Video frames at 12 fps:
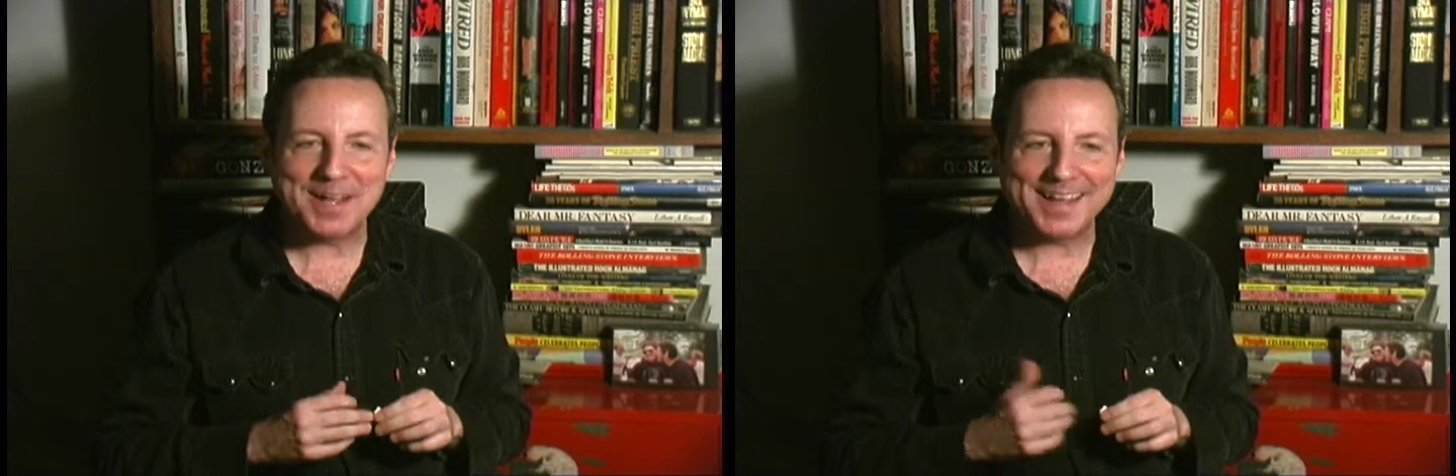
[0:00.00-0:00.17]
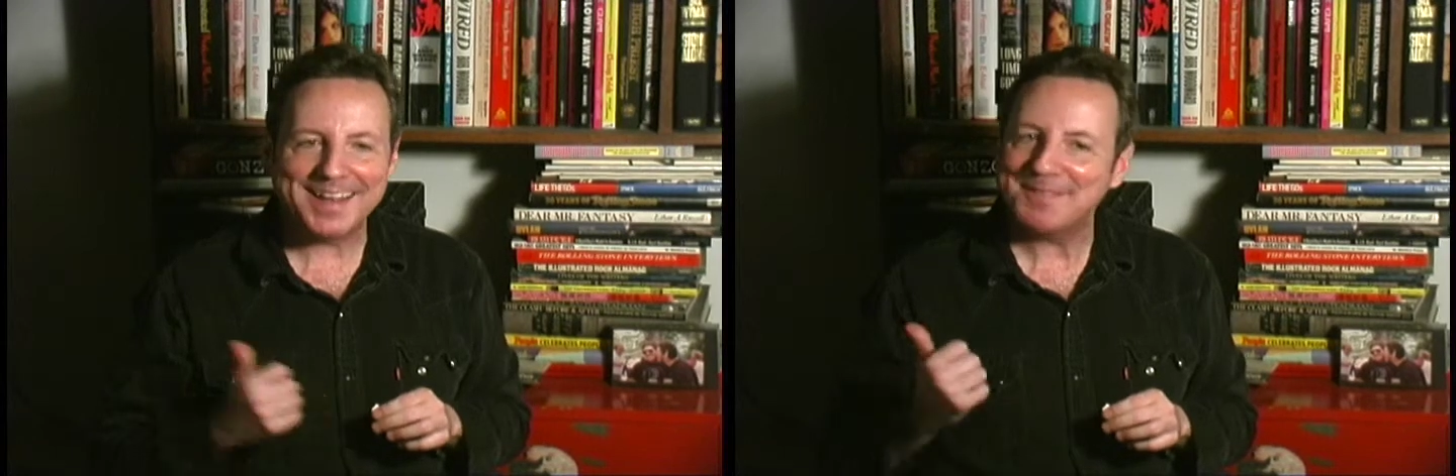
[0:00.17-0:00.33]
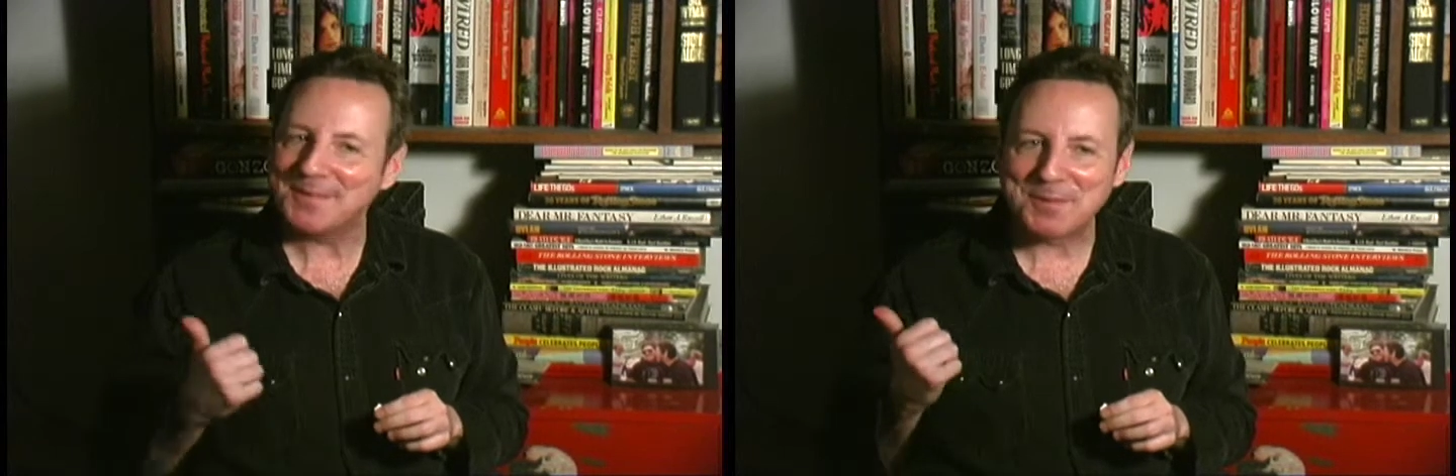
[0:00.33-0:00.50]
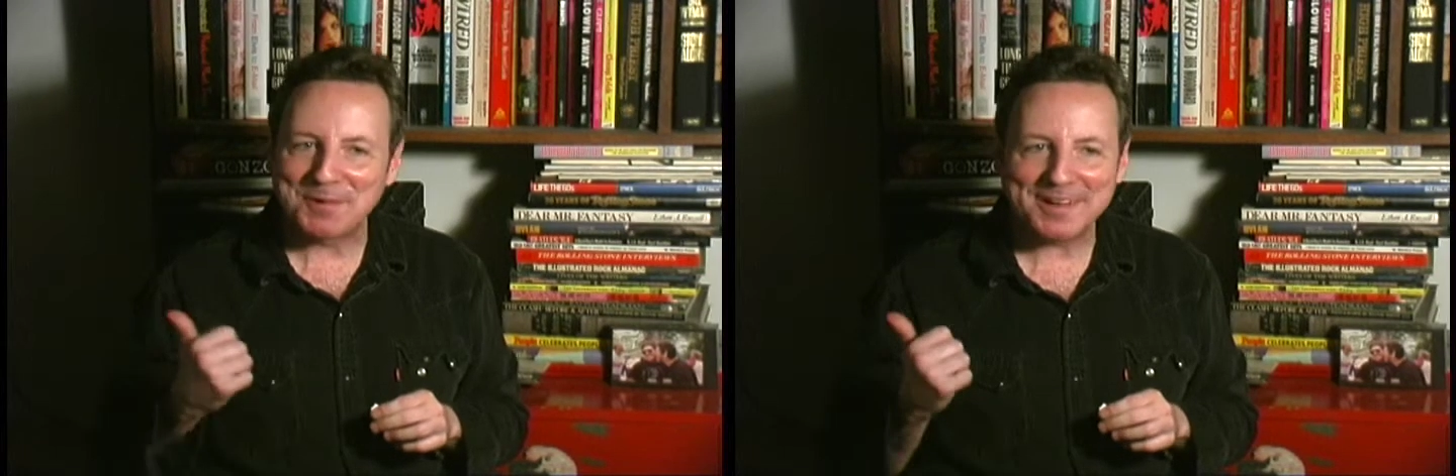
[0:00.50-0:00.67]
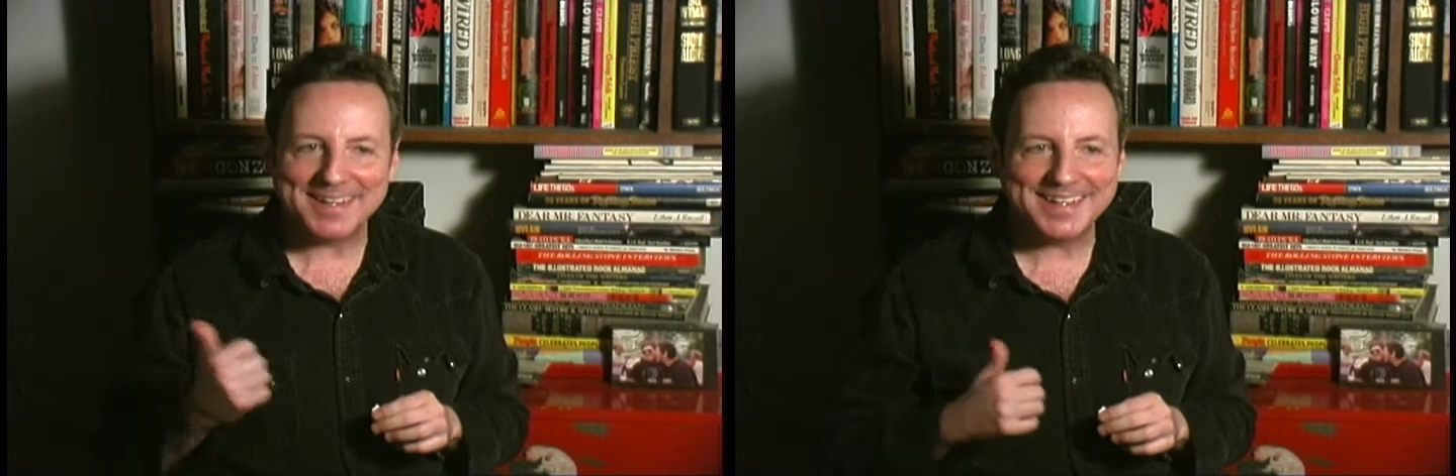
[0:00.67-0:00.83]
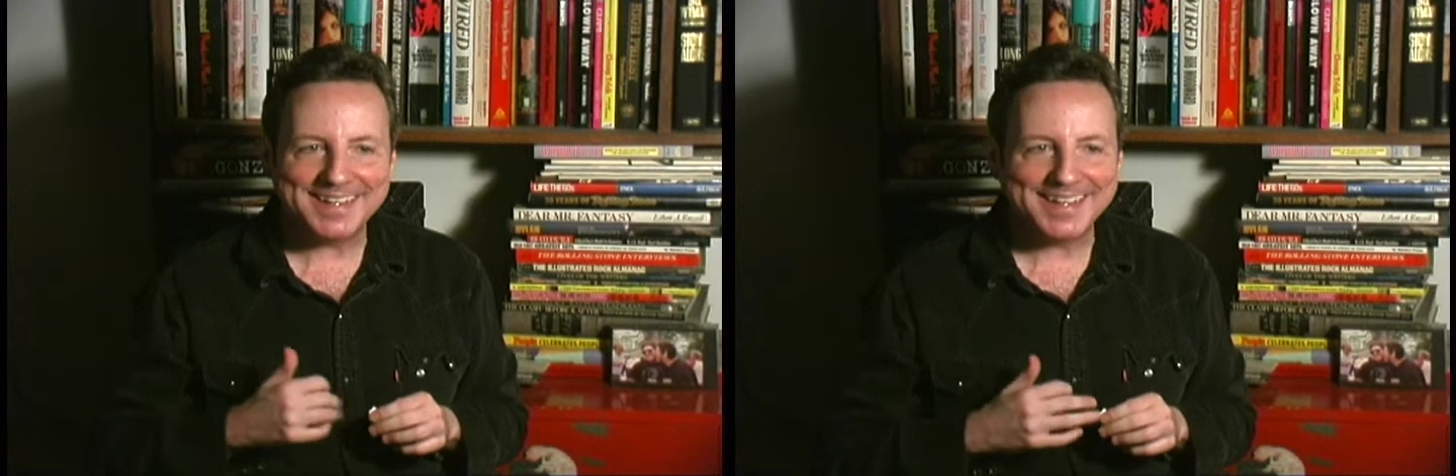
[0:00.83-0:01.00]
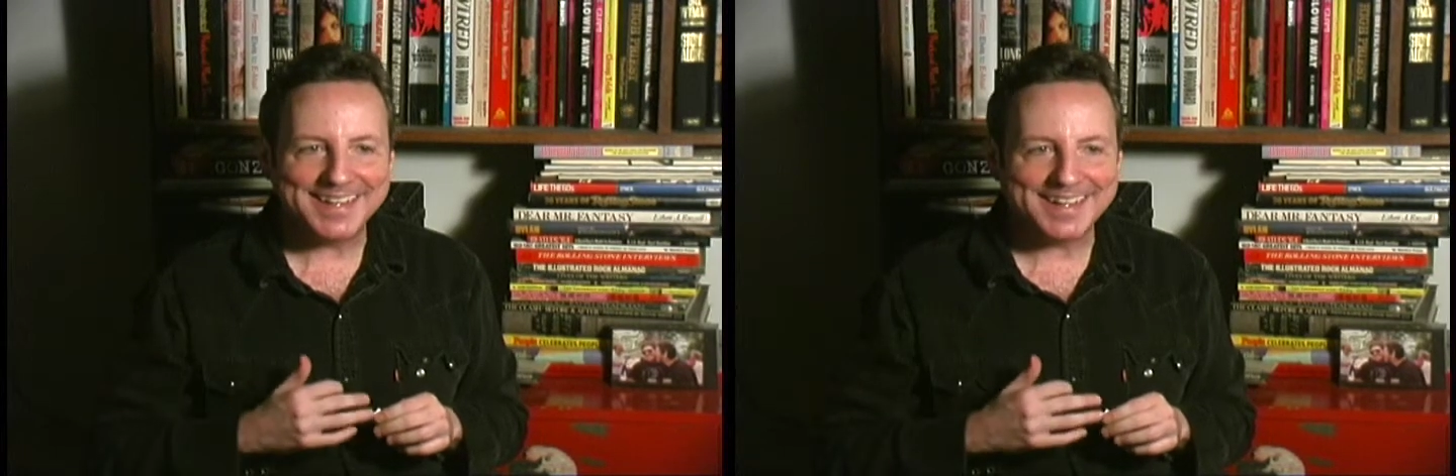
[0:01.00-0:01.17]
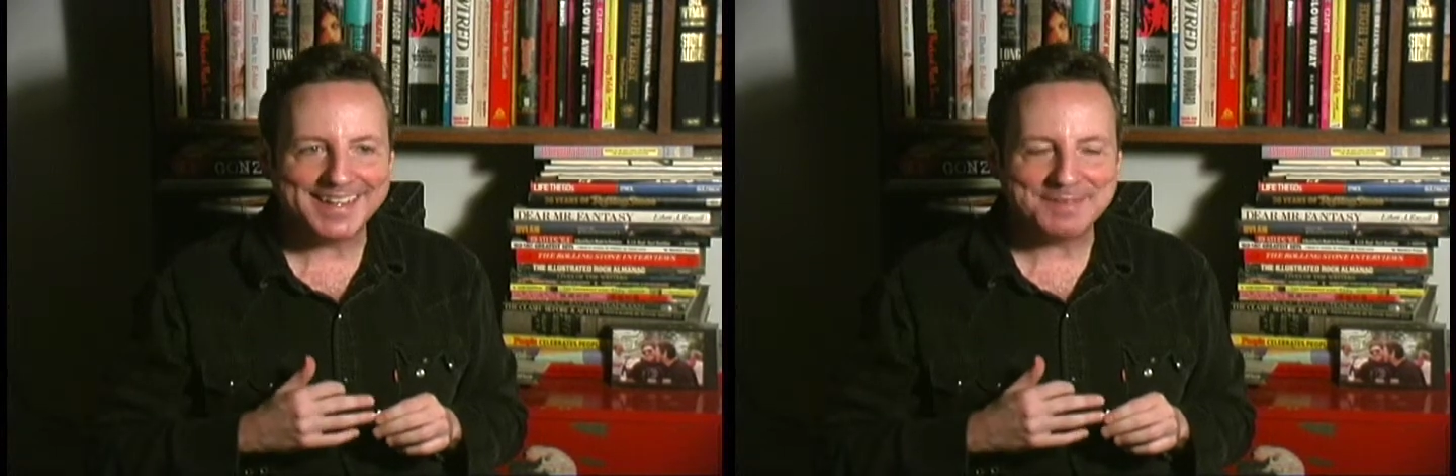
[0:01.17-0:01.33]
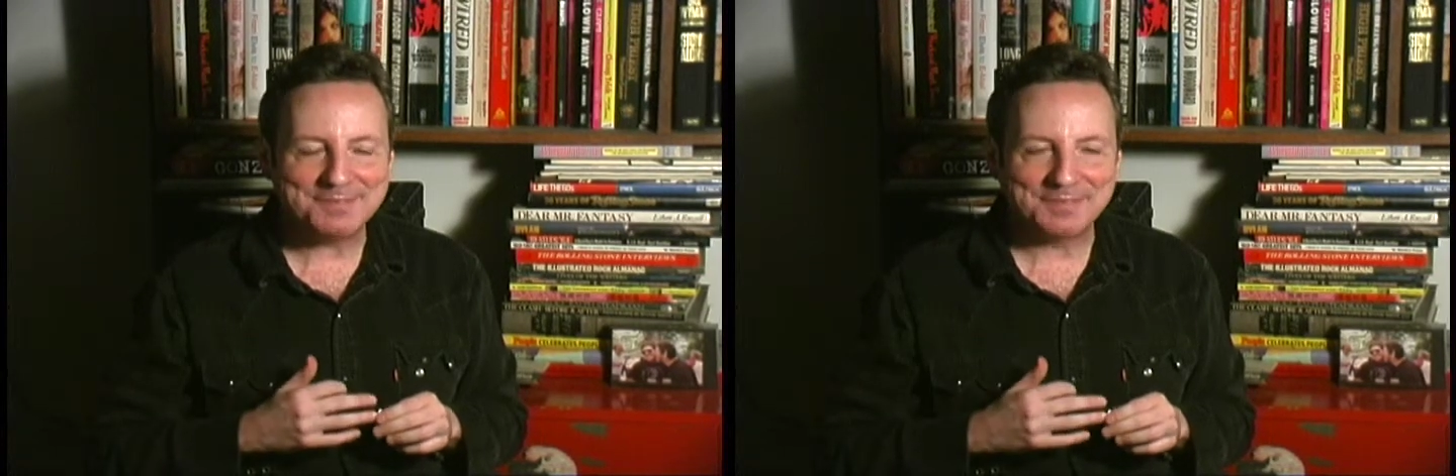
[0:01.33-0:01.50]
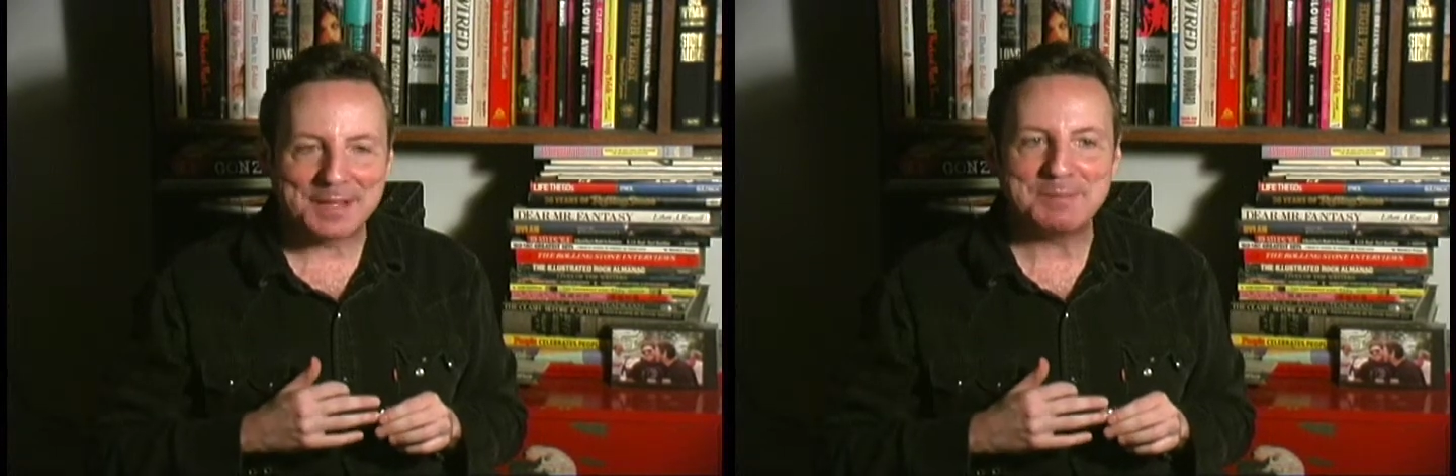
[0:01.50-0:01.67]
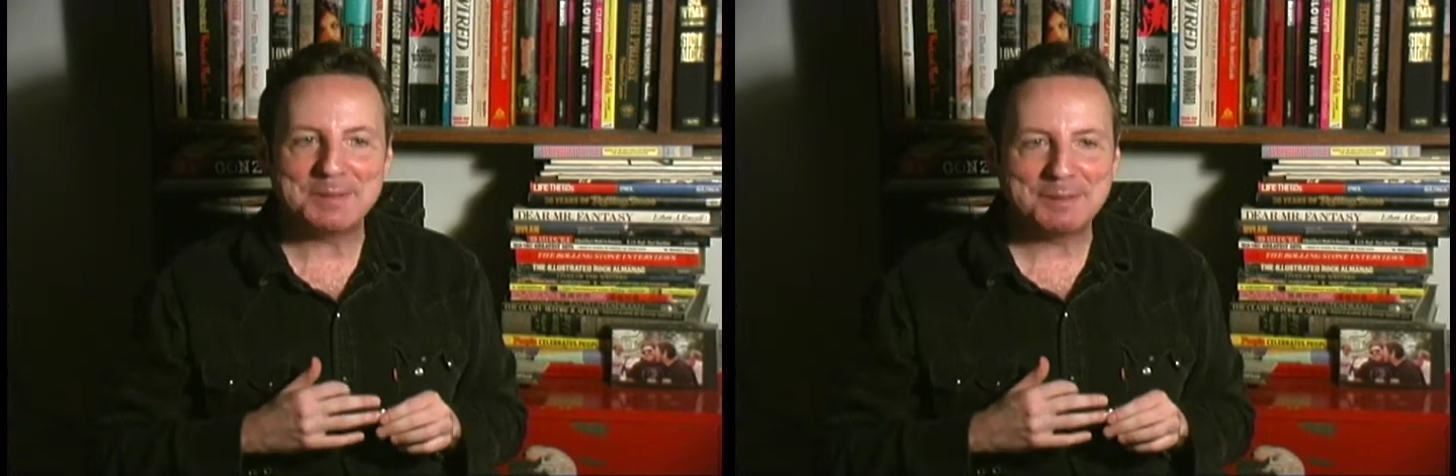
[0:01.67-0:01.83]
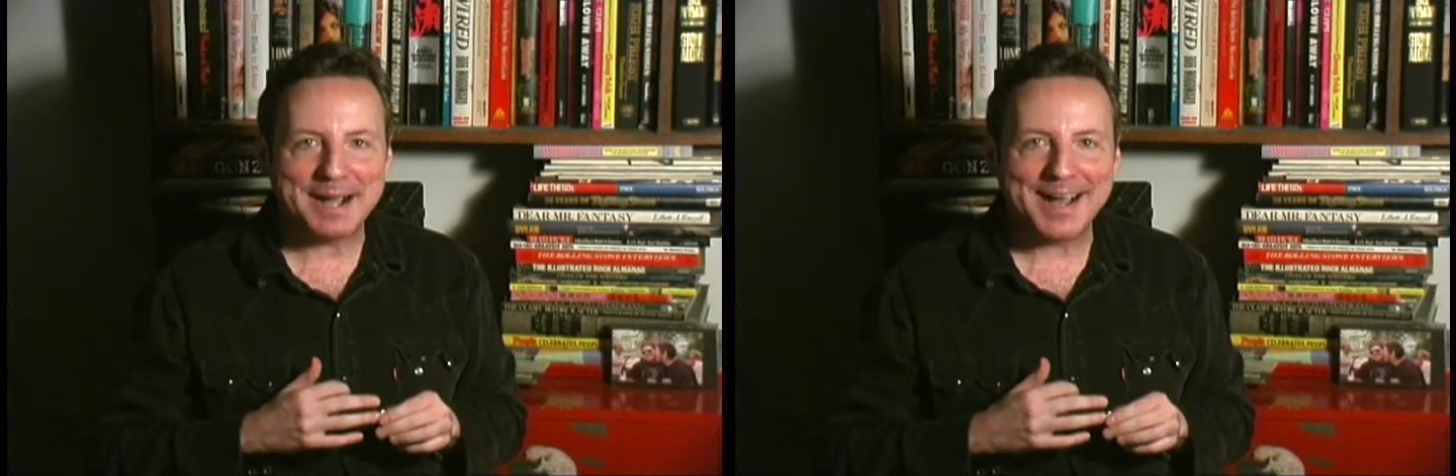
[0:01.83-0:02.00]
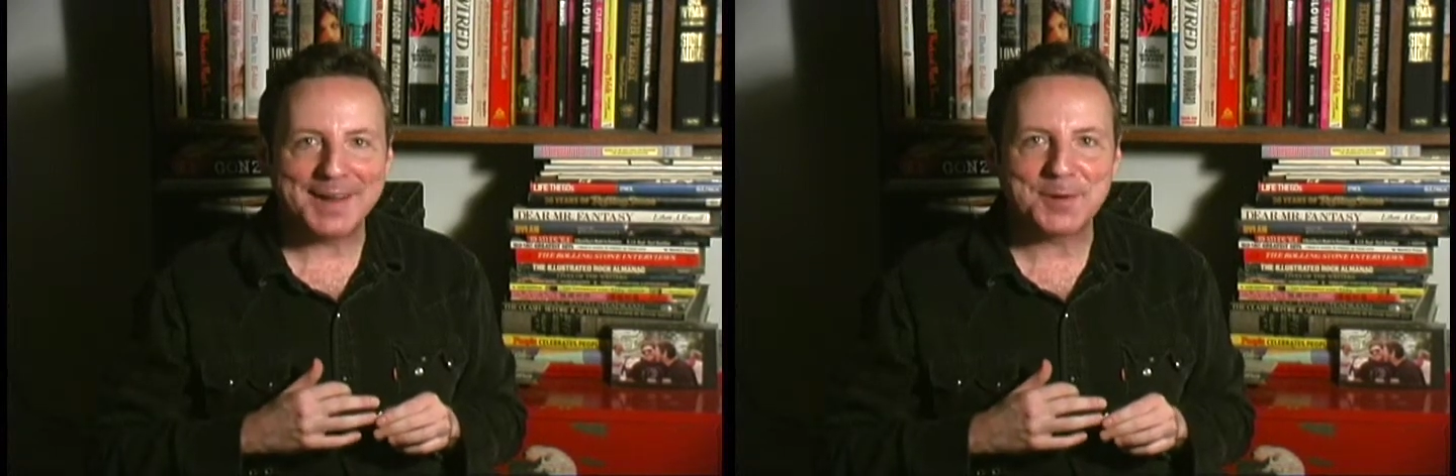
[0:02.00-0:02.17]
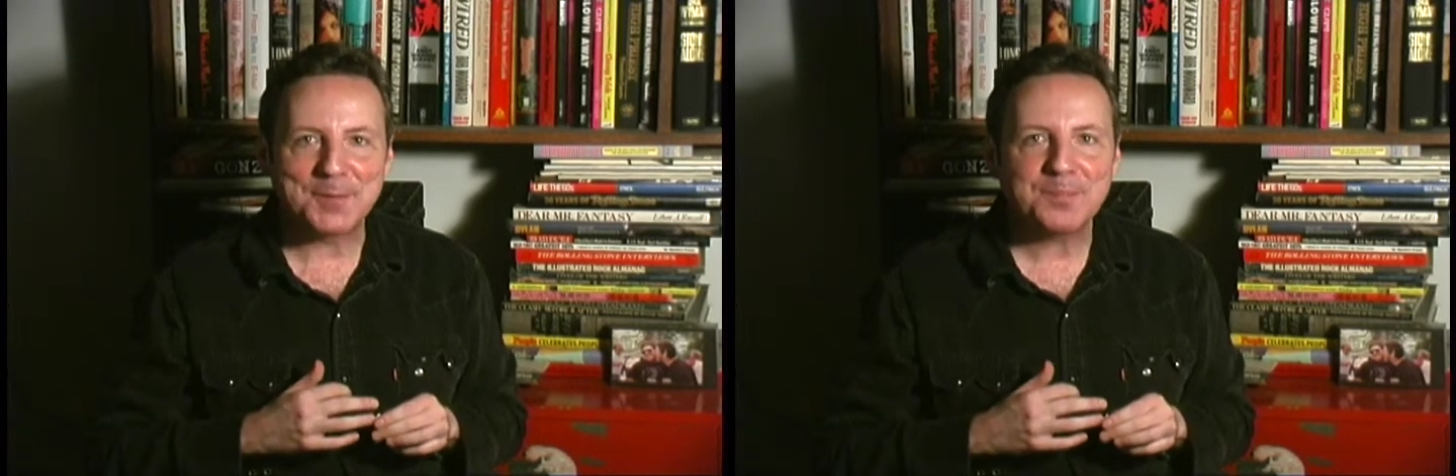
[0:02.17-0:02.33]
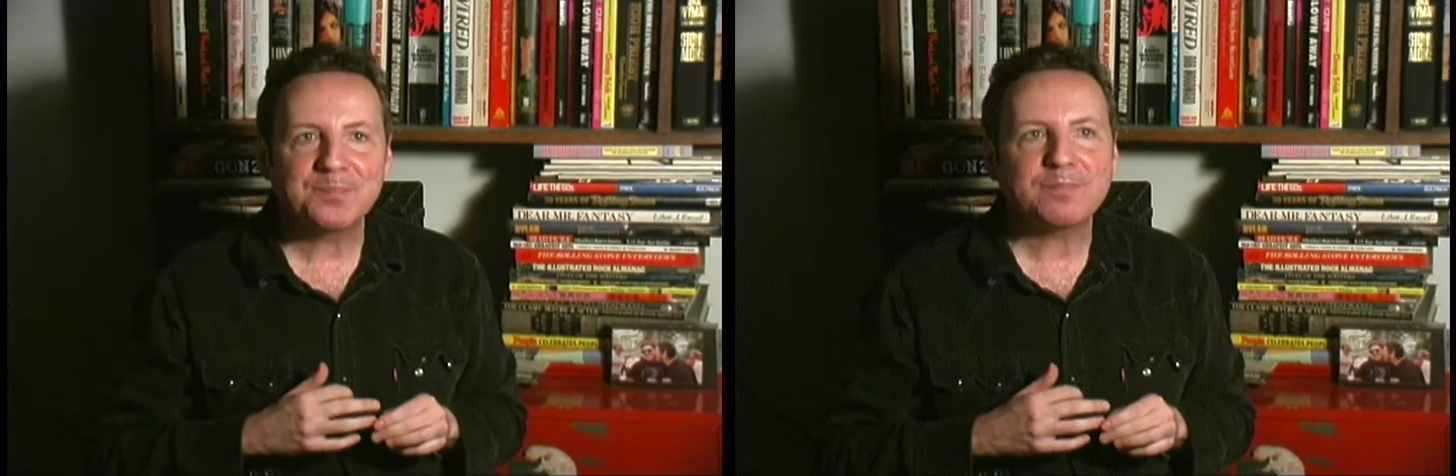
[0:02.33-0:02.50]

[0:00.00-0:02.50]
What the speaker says: after working at Fleming Potter,